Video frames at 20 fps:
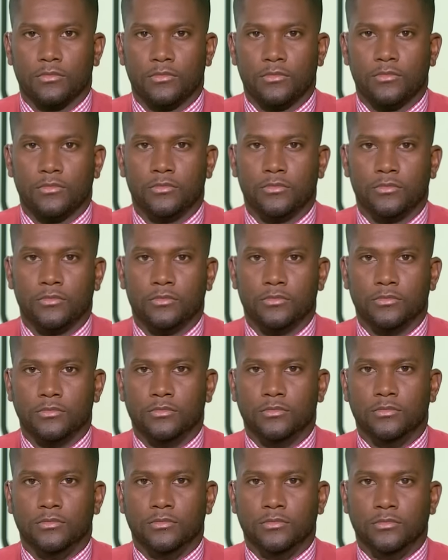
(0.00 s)

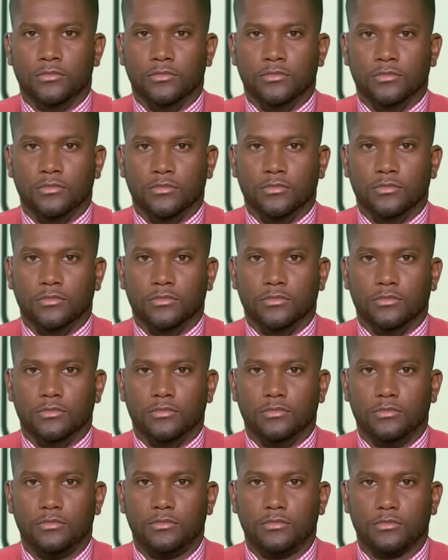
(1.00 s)

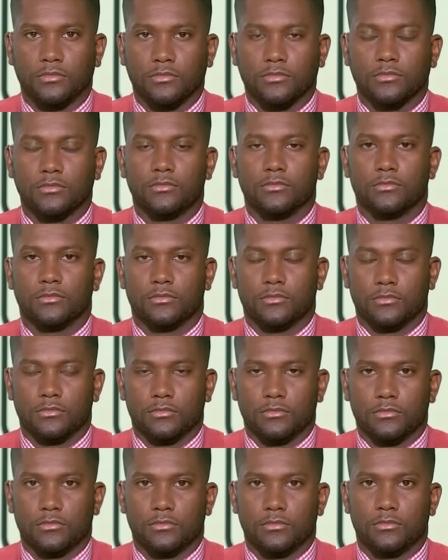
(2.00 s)

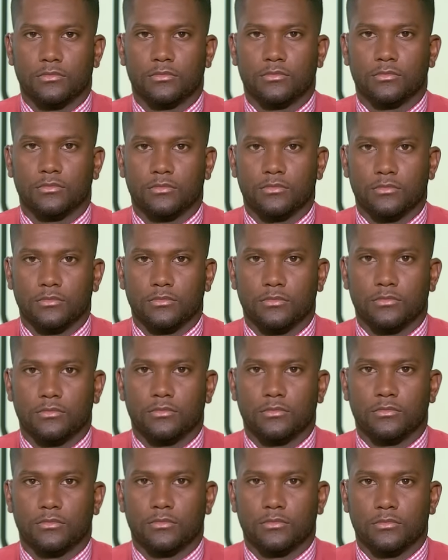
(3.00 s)

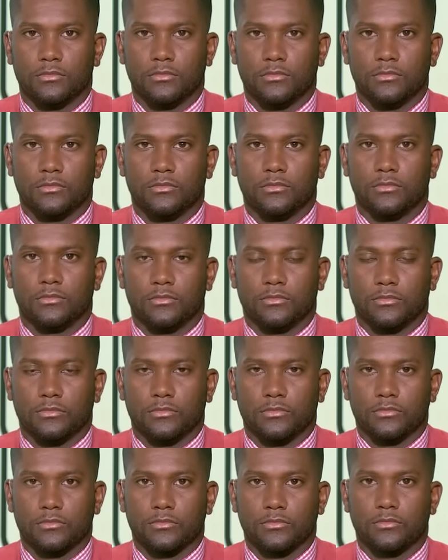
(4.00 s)

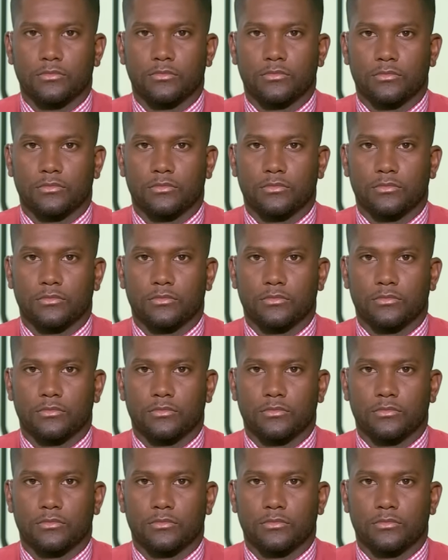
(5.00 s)
[no speech]